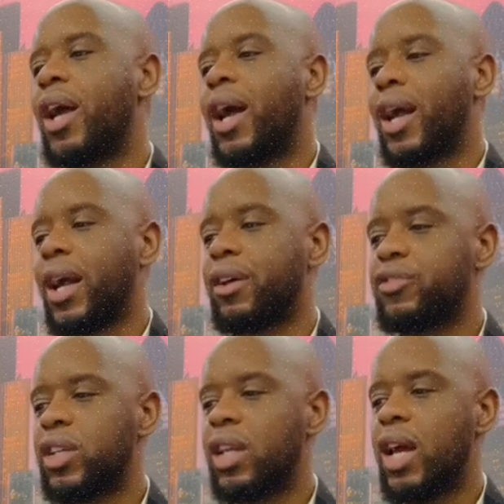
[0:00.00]

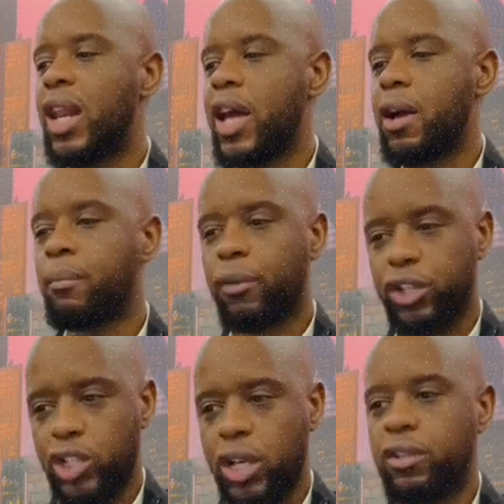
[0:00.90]
Castilla-La
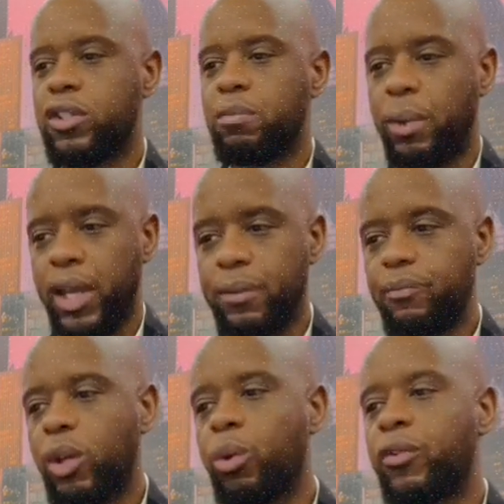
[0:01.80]
Mancha,
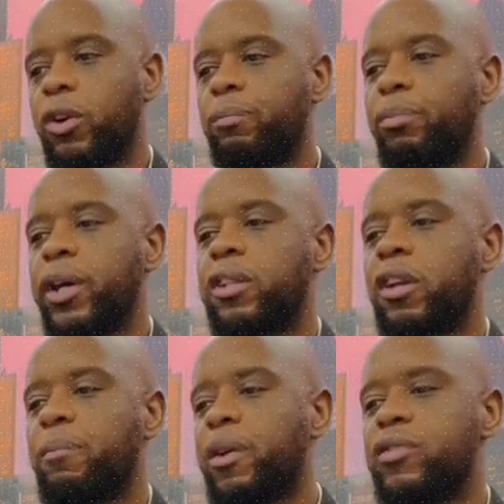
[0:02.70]
Spain, with a combined
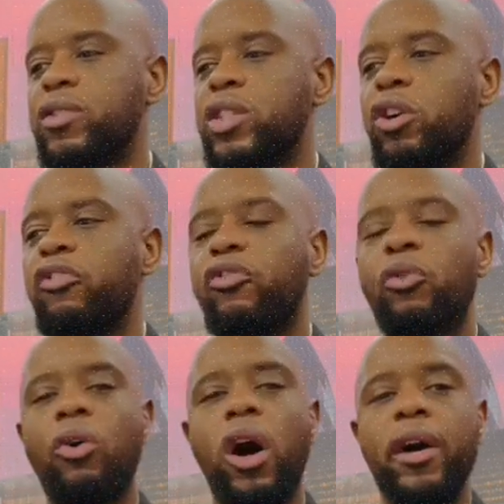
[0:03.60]
capacity of
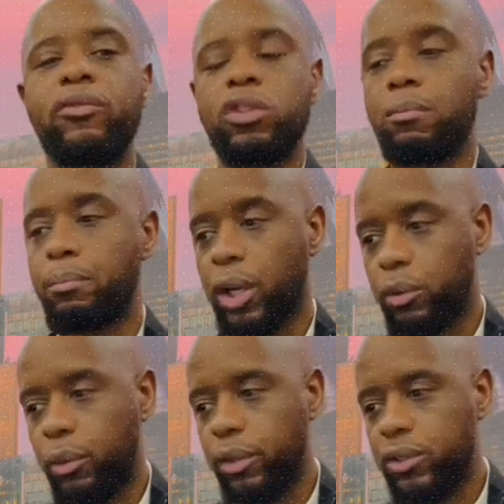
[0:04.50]
400
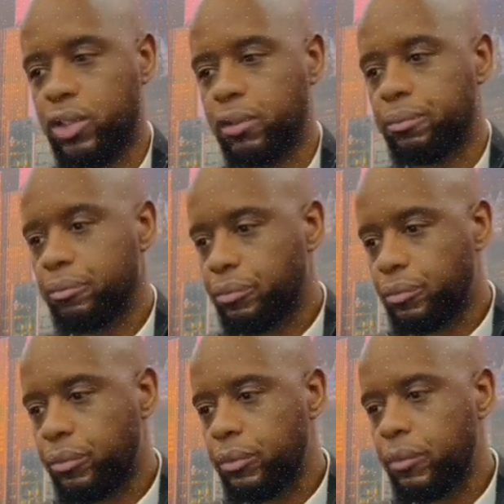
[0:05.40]
megawatts.
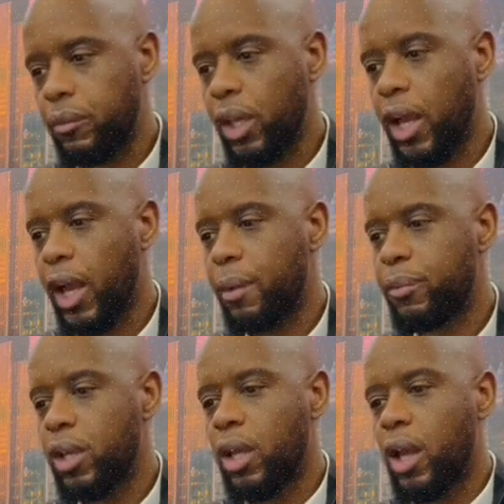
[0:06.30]

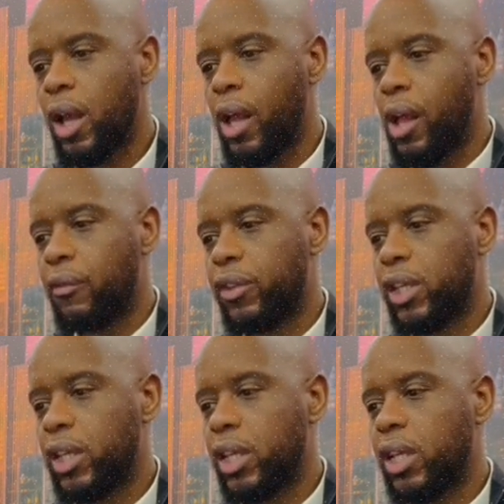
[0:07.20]

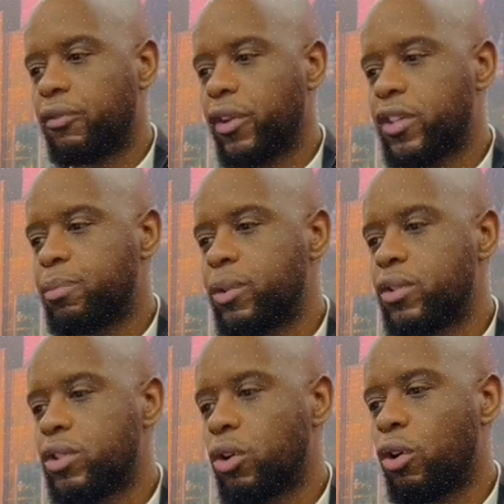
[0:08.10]
The
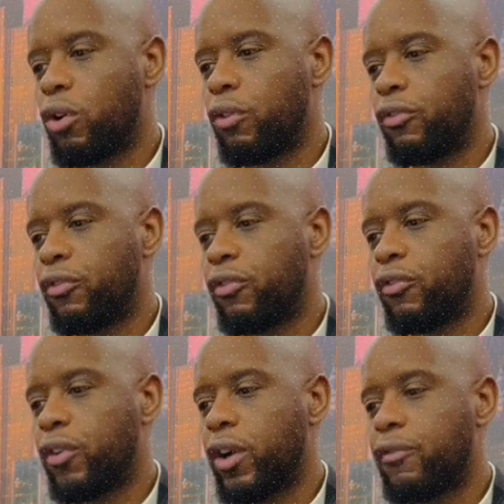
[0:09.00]
investments of
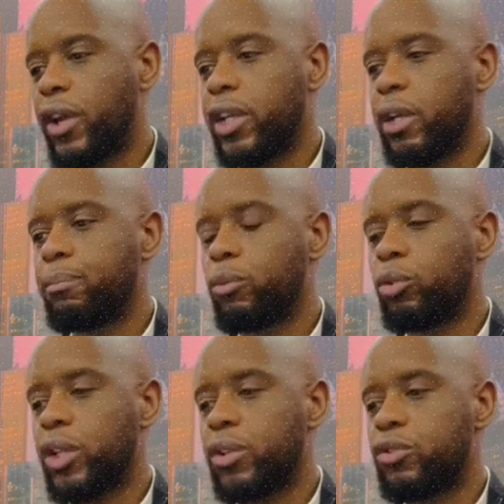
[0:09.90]
valued at
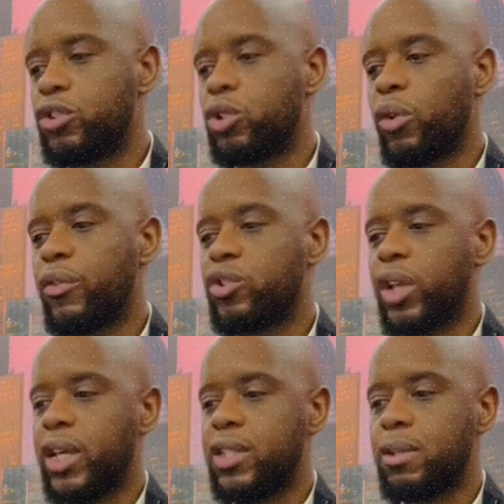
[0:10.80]
more than
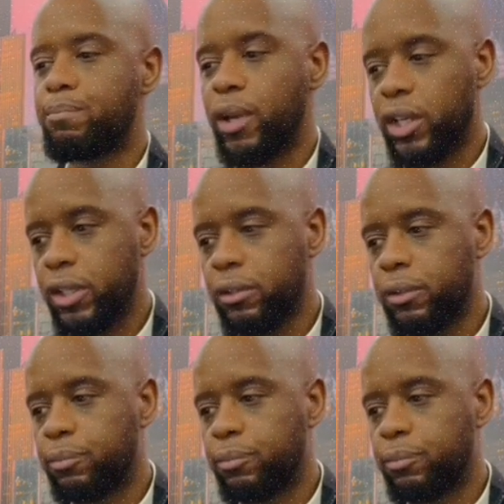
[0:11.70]
280 million